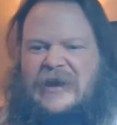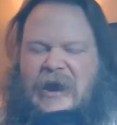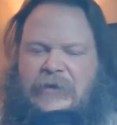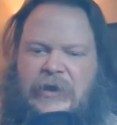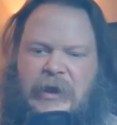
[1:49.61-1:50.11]

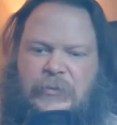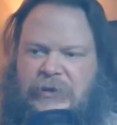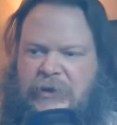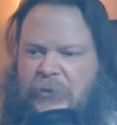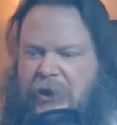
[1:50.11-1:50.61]
And then I
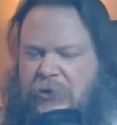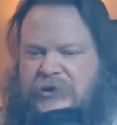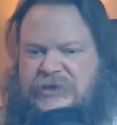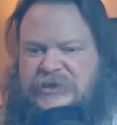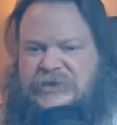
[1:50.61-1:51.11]
picked up
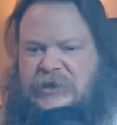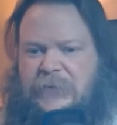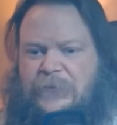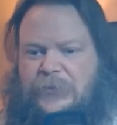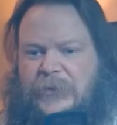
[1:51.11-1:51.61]
Harris's
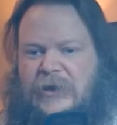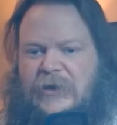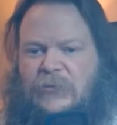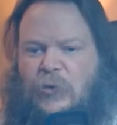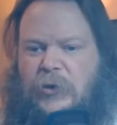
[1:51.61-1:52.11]

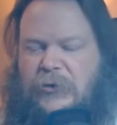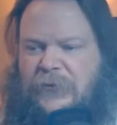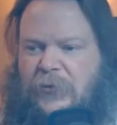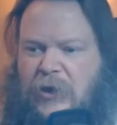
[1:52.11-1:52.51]
wonderful